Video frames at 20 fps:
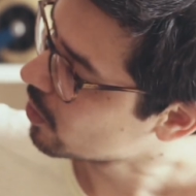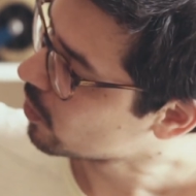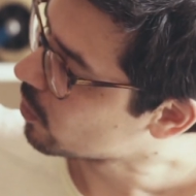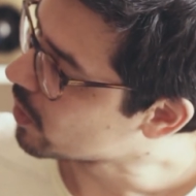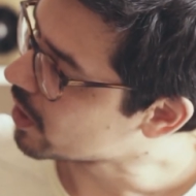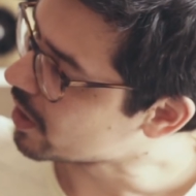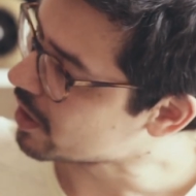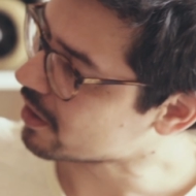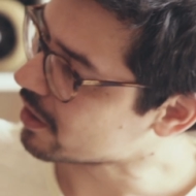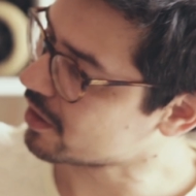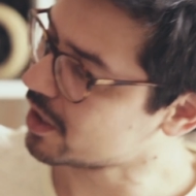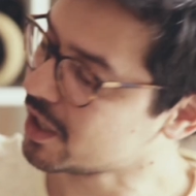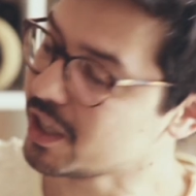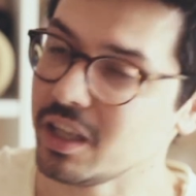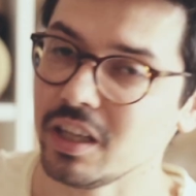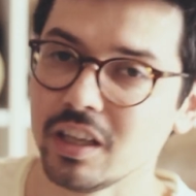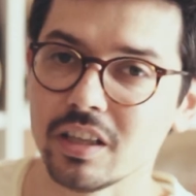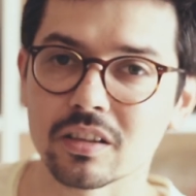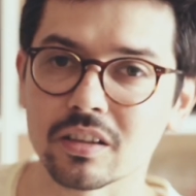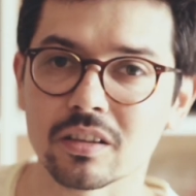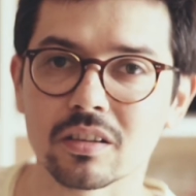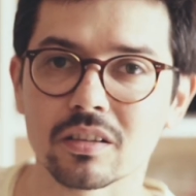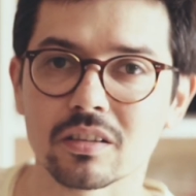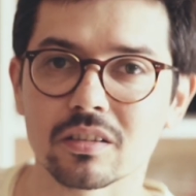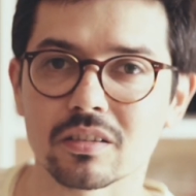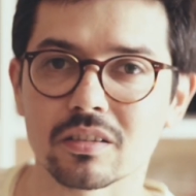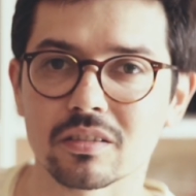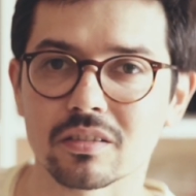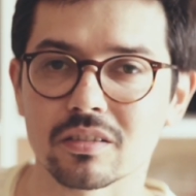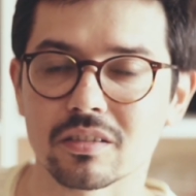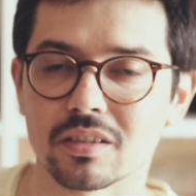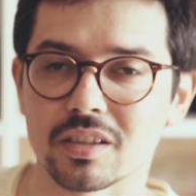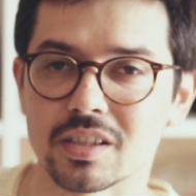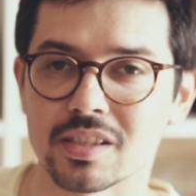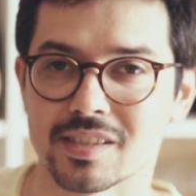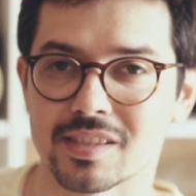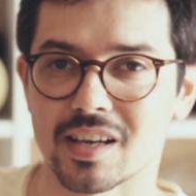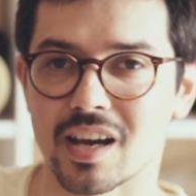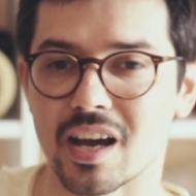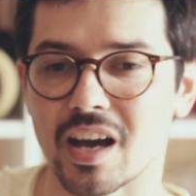where heel
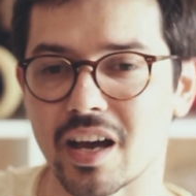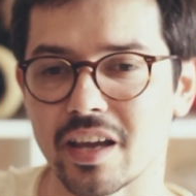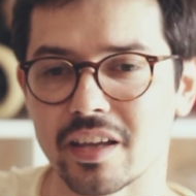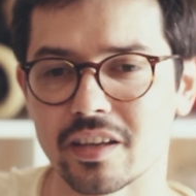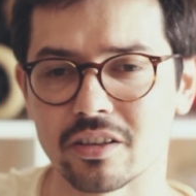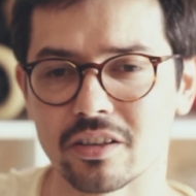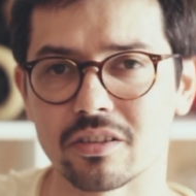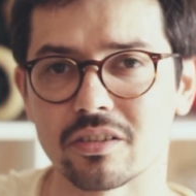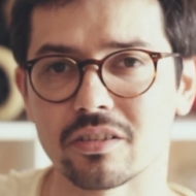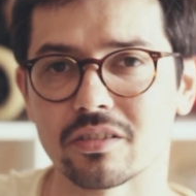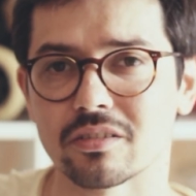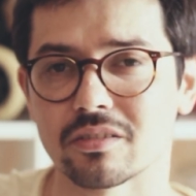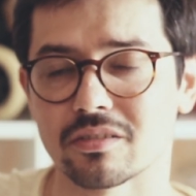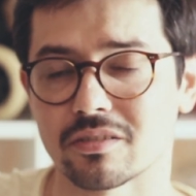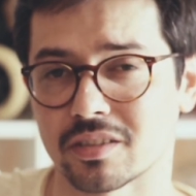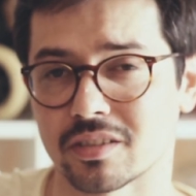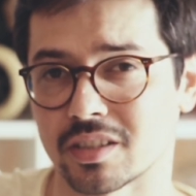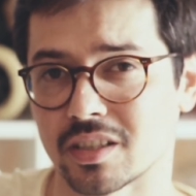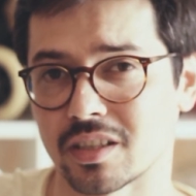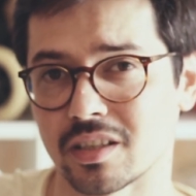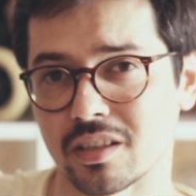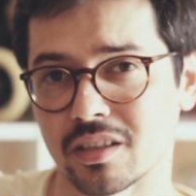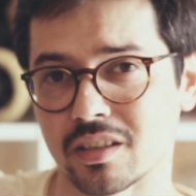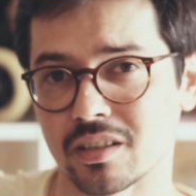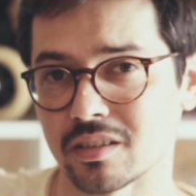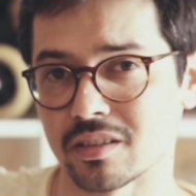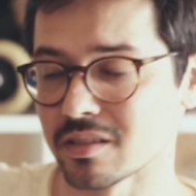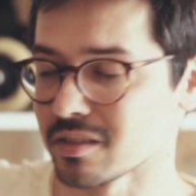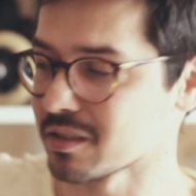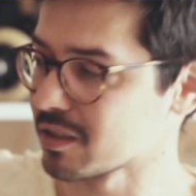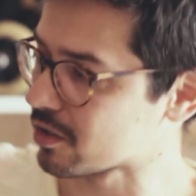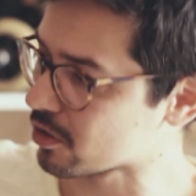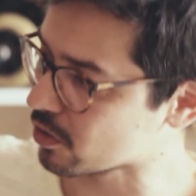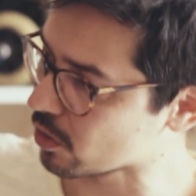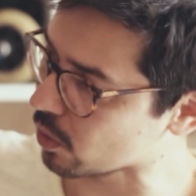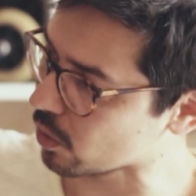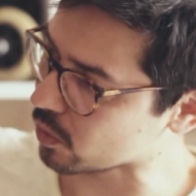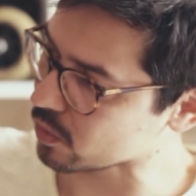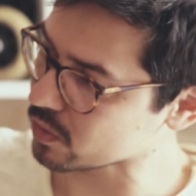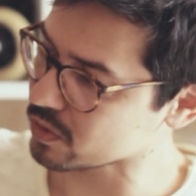is higher than the
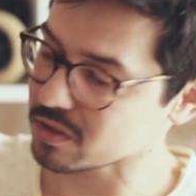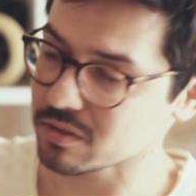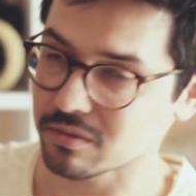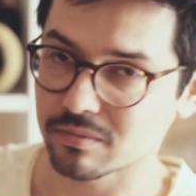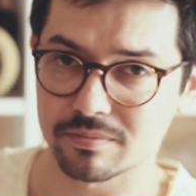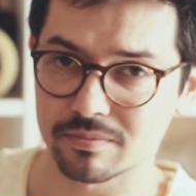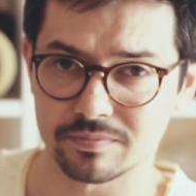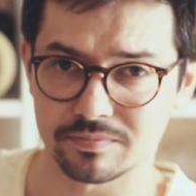toes.